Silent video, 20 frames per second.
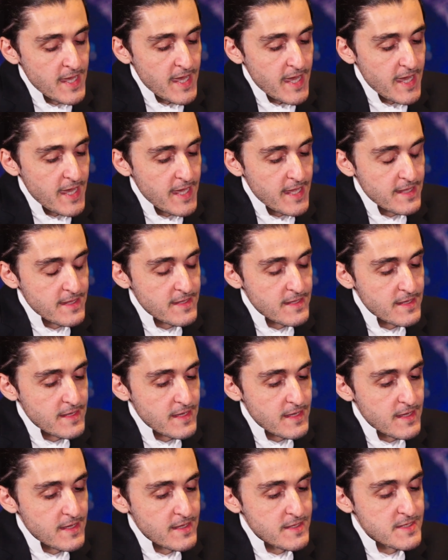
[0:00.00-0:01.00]
And
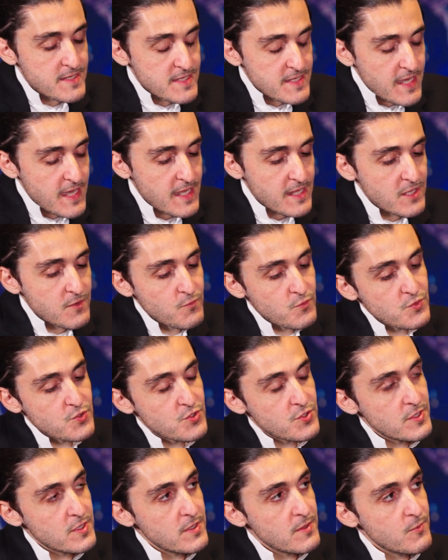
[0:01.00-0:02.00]
instead,
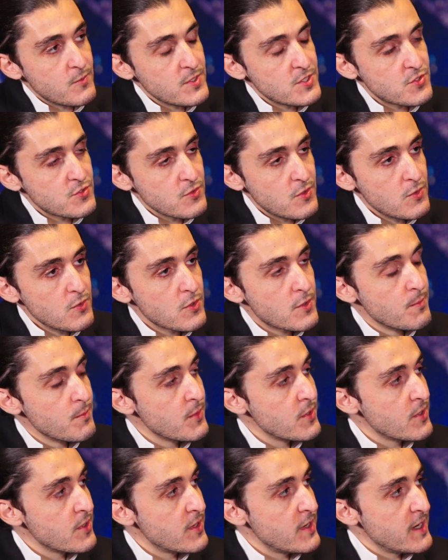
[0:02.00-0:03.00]
if we should look
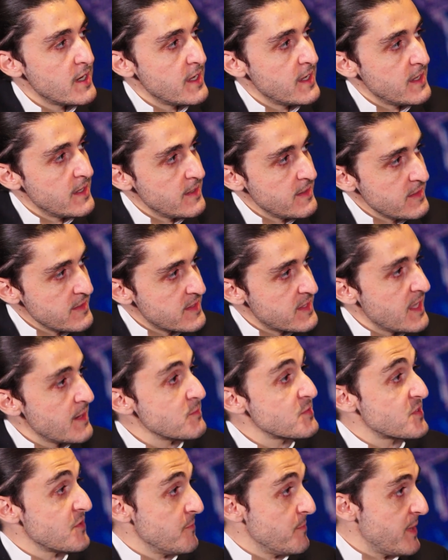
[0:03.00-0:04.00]
more in
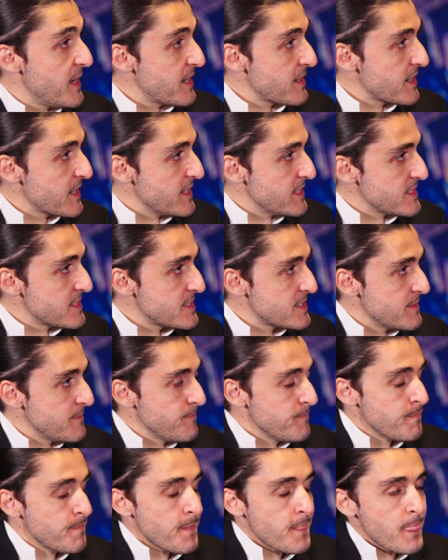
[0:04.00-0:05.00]
terms of markets,
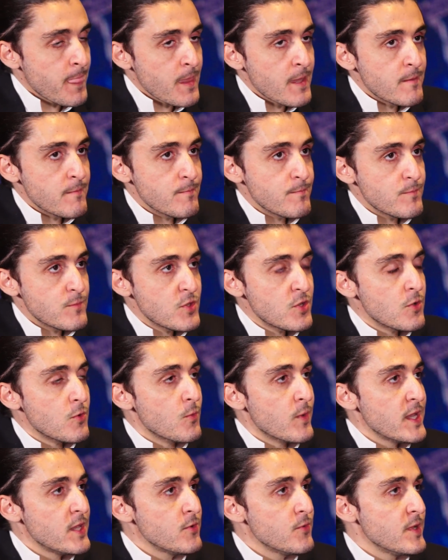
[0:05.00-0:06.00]
you know,
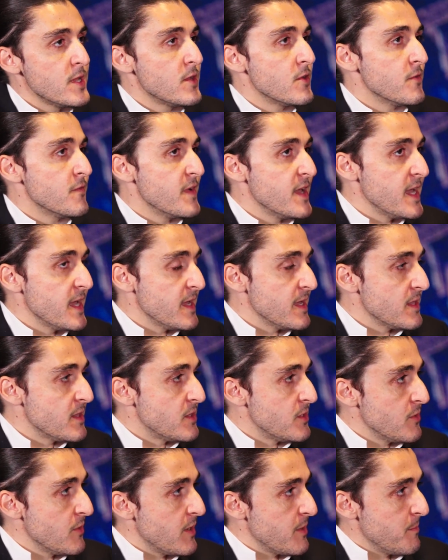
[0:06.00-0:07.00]
when you innovate,
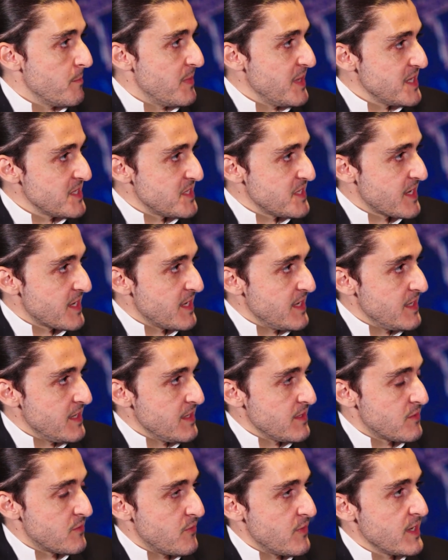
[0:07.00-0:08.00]
you are
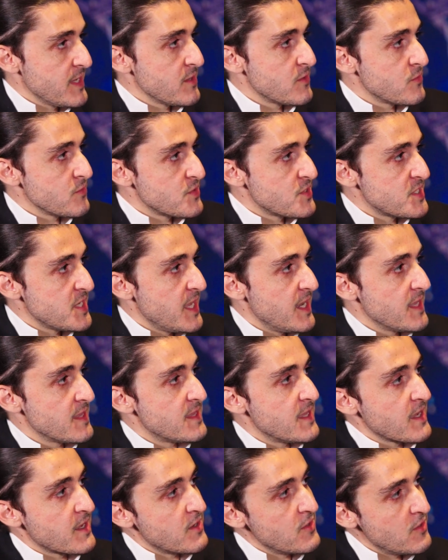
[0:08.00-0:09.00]
basically trying to sell a
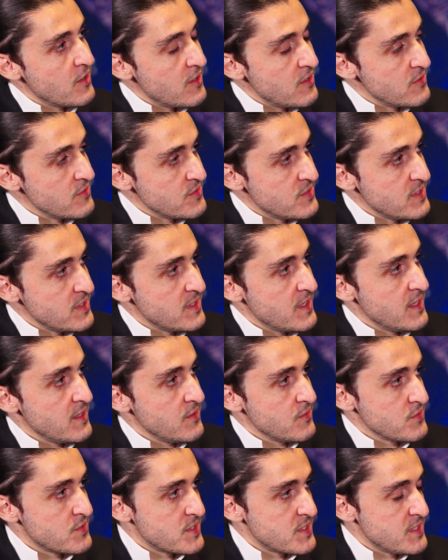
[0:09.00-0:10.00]
technology that
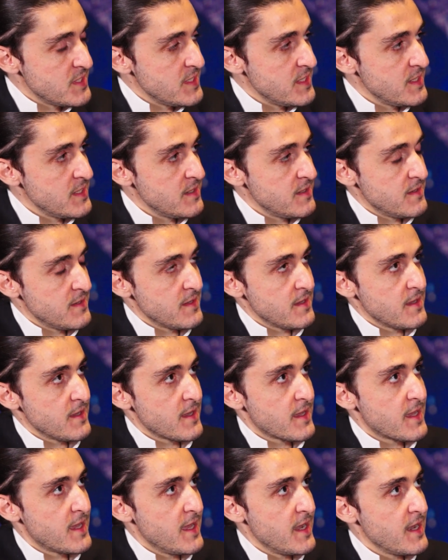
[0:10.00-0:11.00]
you see
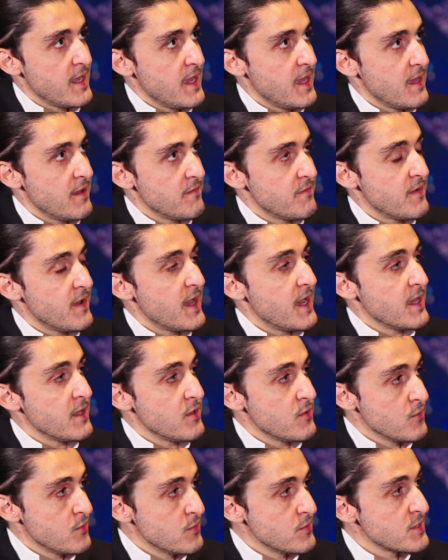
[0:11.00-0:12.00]
can have a
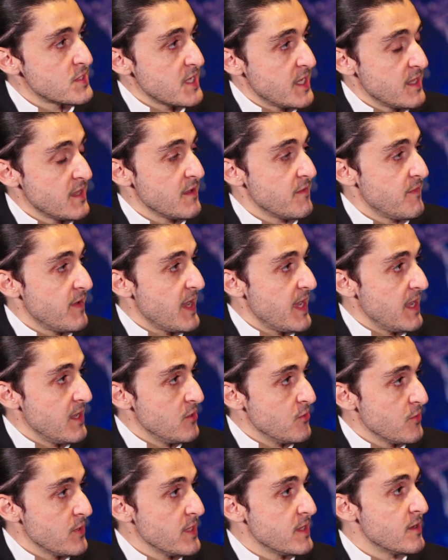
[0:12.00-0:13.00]
use and a
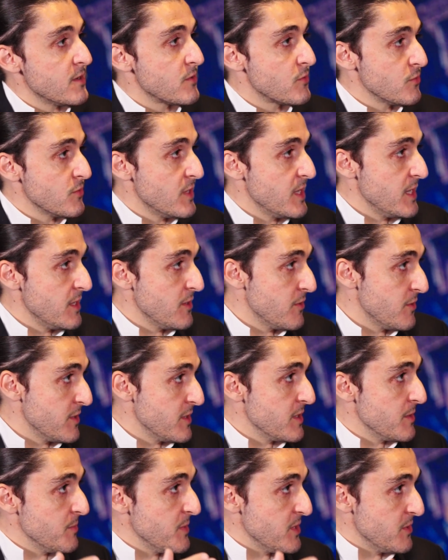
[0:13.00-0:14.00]
value either today or
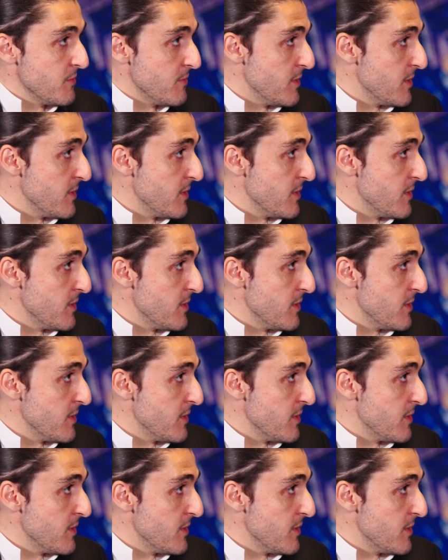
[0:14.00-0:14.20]
in the medium